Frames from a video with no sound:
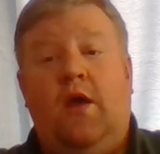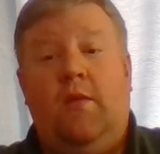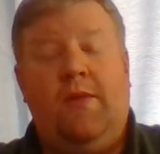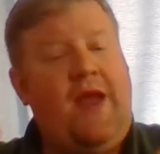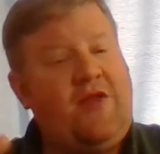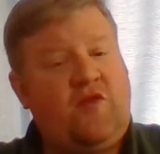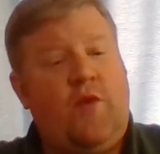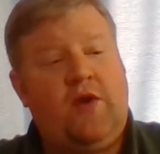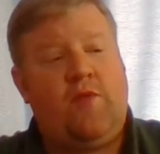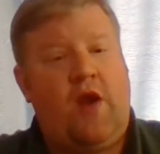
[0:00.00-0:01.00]
But I just
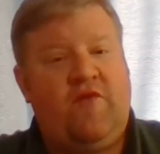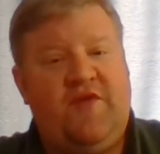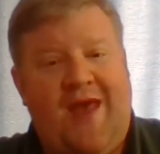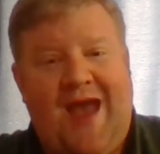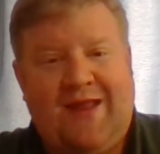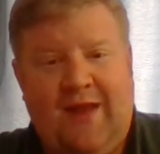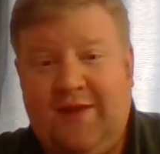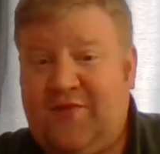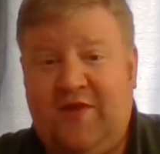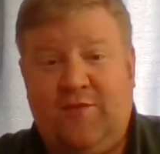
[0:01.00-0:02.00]
want to run over that
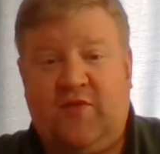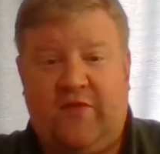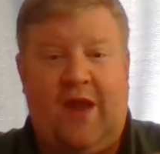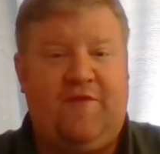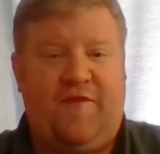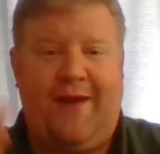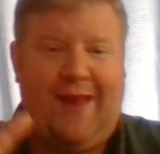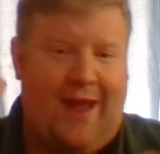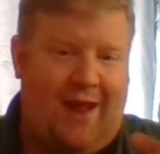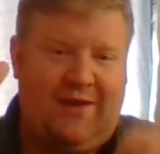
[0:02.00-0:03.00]
because it was kind of
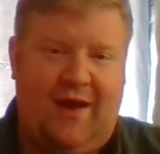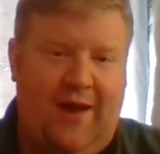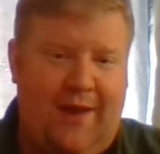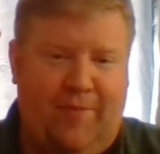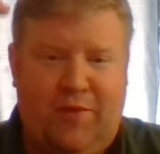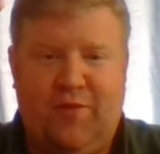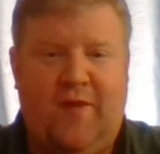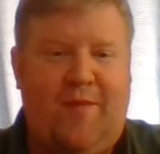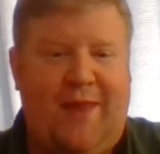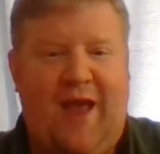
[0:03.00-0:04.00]
funny. I
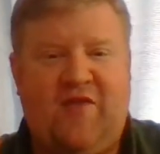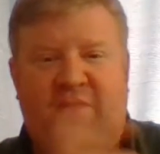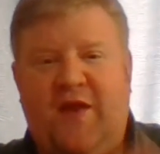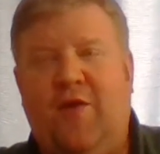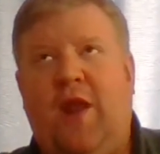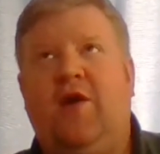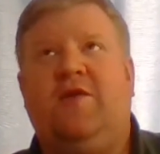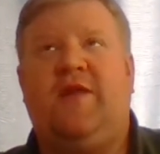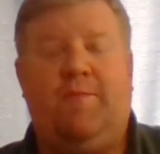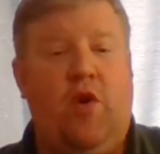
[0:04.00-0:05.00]
uploaded my last video and I
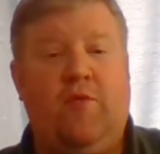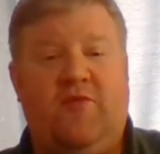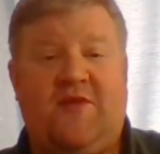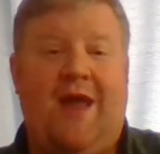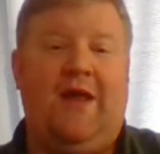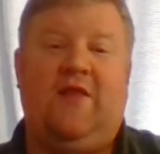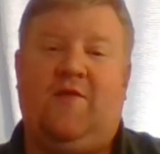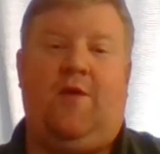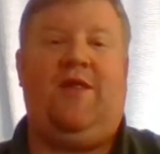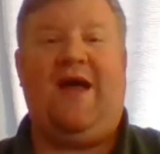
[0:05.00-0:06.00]
looked and boom, stat lines.
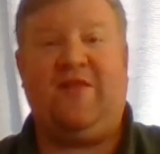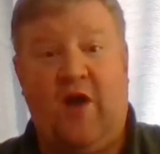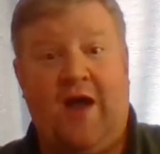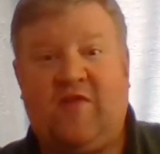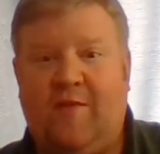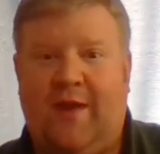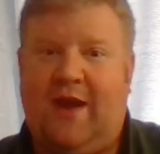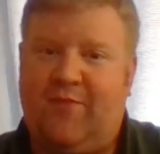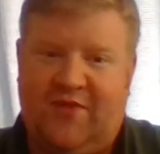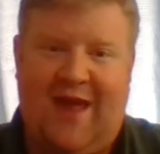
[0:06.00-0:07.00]
Well, that's awesome. I got
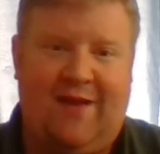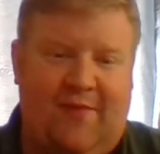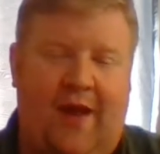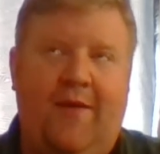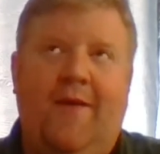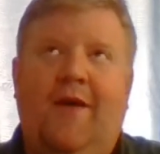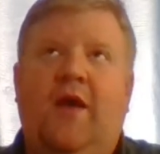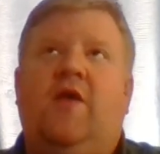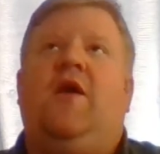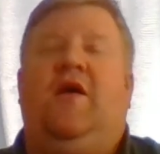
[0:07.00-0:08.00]
to put that up now.
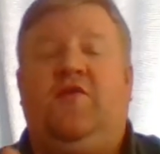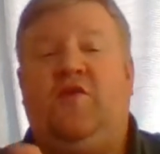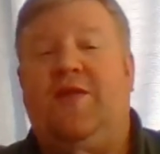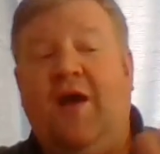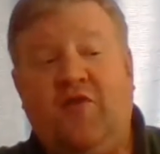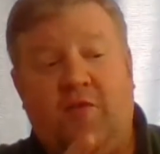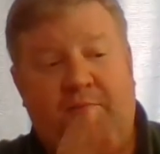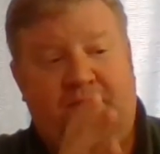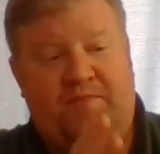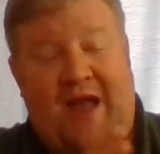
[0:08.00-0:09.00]
Yeah, so
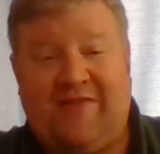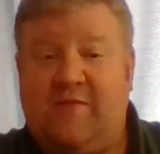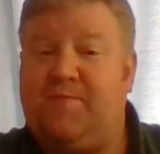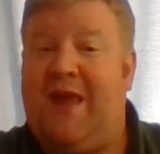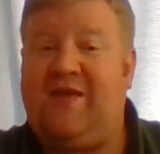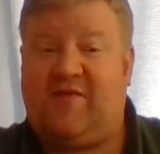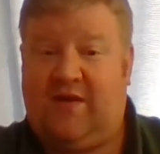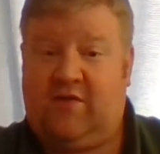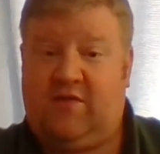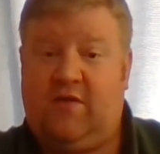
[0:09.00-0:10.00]
that's the
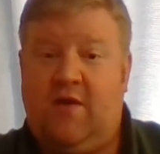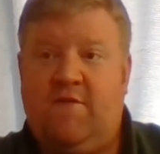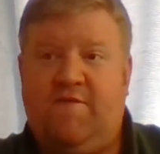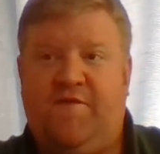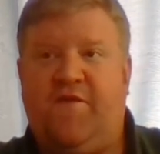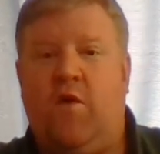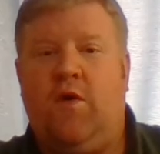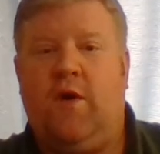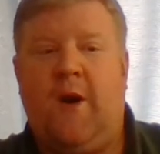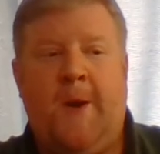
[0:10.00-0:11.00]
basics
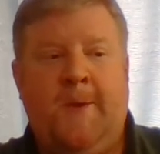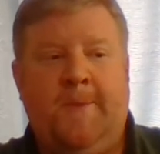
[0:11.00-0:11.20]
for